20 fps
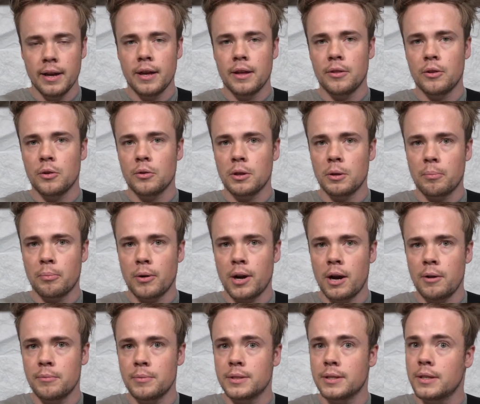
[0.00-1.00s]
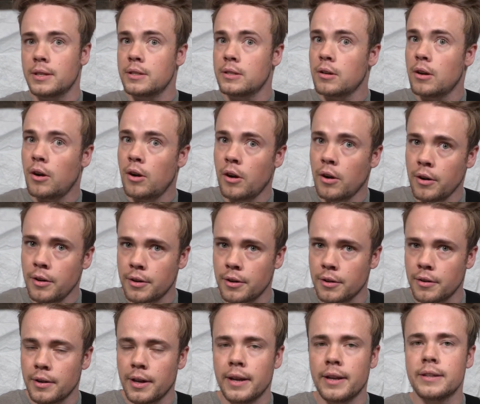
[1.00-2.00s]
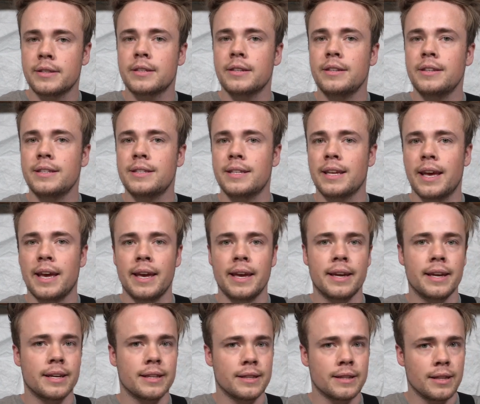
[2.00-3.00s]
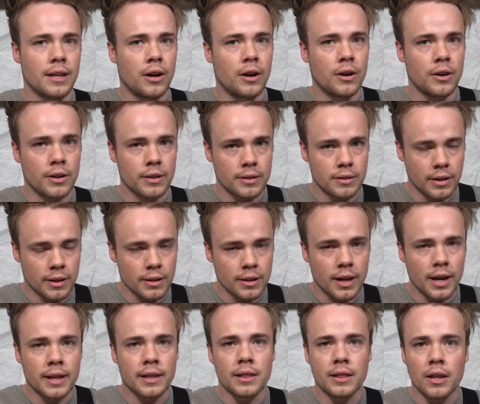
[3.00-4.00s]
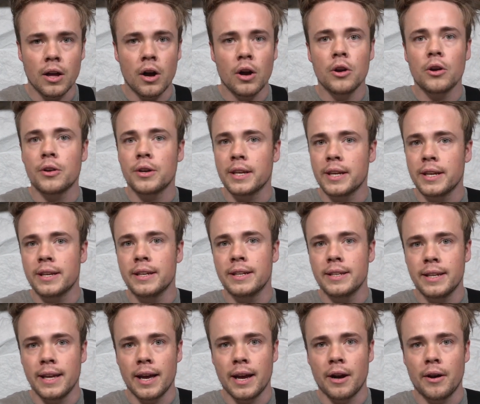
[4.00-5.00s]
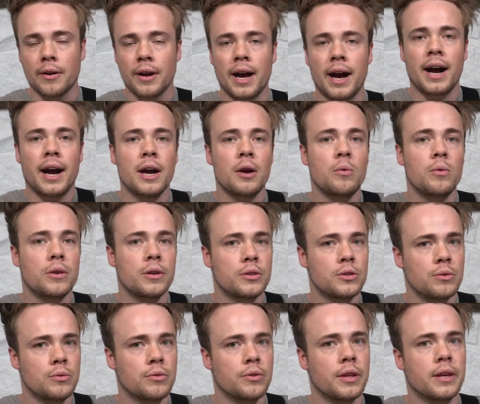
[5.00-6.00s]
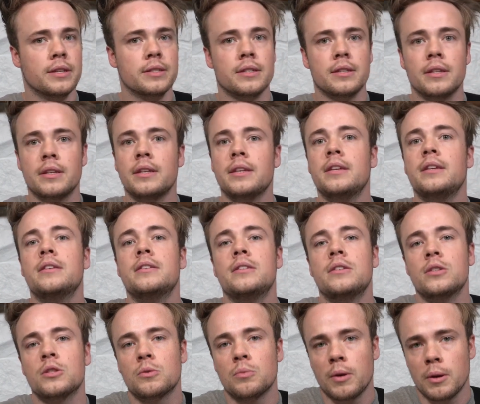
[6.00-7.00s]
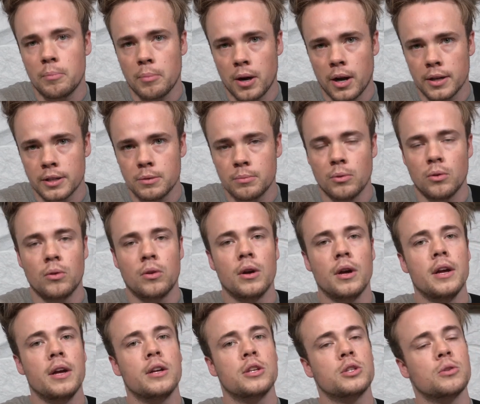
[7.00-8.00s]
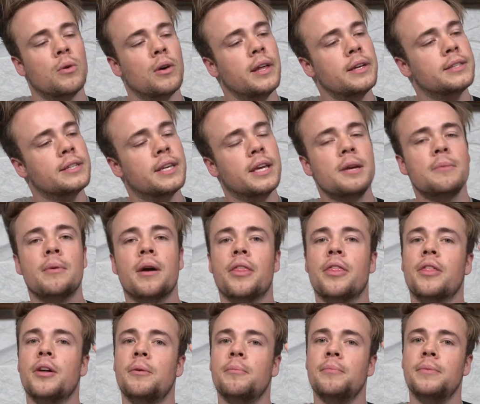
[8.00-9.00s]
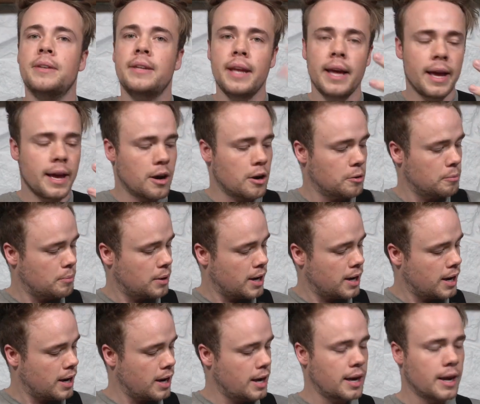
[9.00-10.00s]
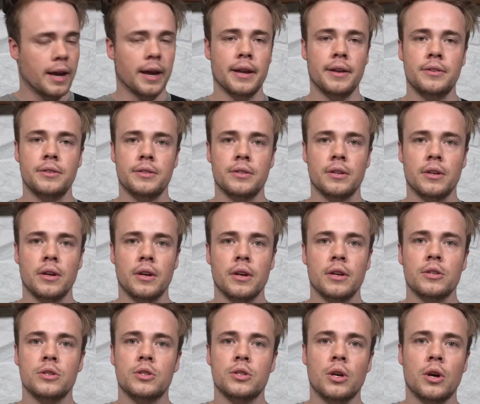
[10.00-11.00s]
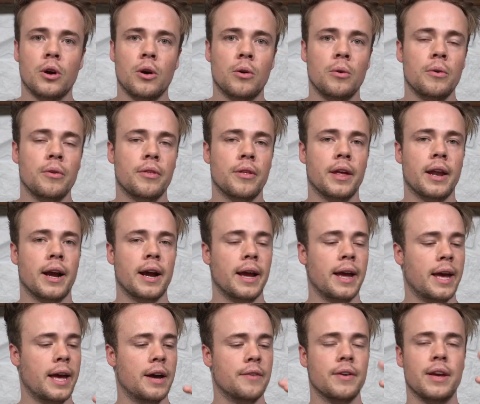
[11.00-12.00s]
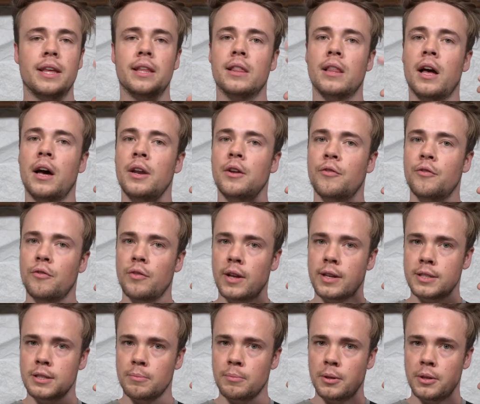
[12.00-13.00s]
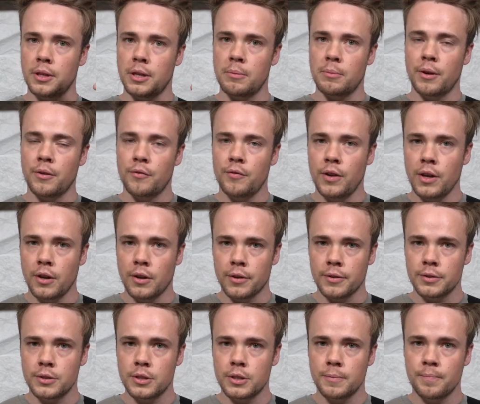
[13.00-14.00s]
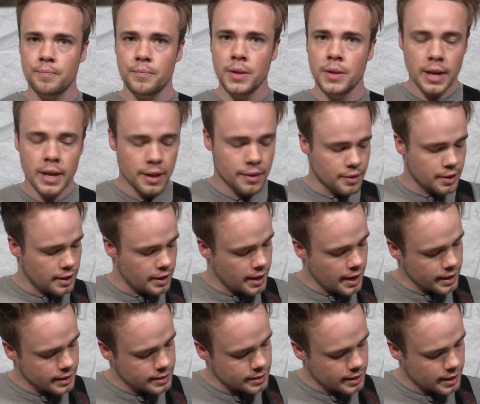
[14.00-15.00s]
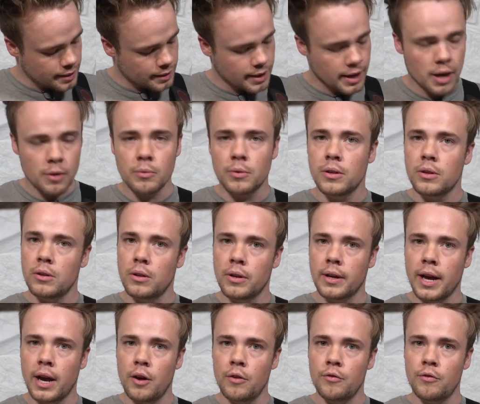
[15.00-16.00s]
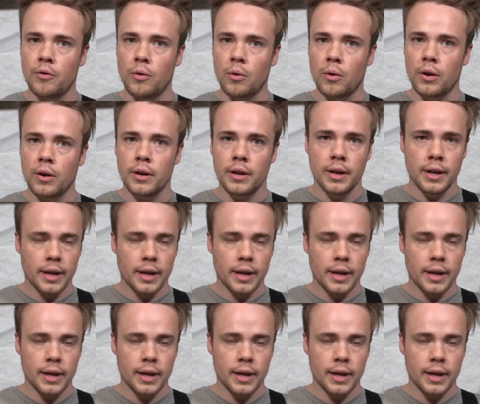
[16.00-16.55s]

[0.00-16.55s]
The only problem is that it's harder, and it's going to take a lot longer to get it down. I want to do things in the easiest way possible. So I like to keep my thumb down behind so that I have a lot of flexibility in my fingers. The next thing that I want to look out for